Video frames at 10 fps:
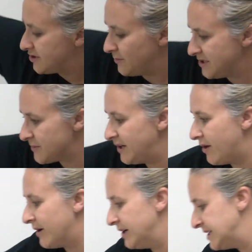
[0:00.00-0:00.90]
So once we
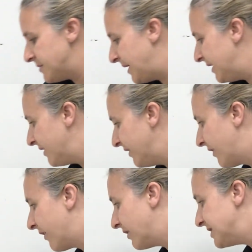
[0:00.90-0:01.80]
know our
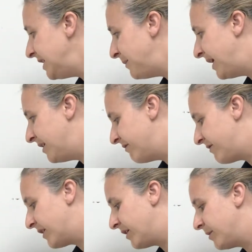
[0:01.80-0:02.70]
independent and our
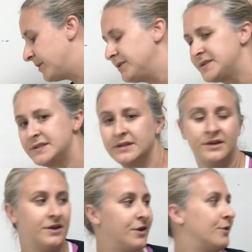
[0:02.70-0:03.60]
dependent variables,